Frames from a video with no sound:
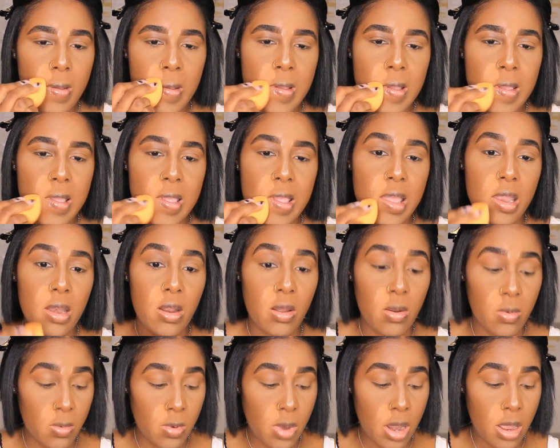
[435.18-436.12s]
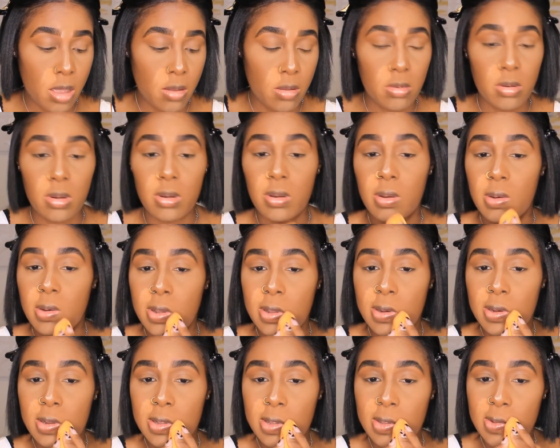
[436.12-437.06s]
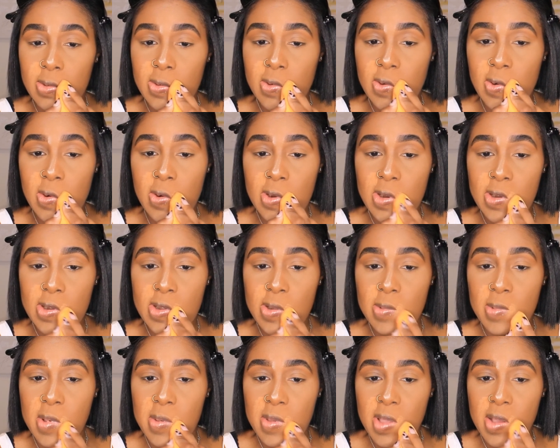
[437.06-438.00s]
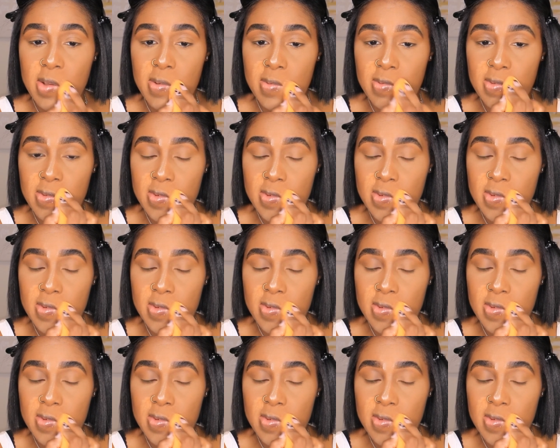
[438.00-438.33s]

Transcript: and around on the corners of my mouth,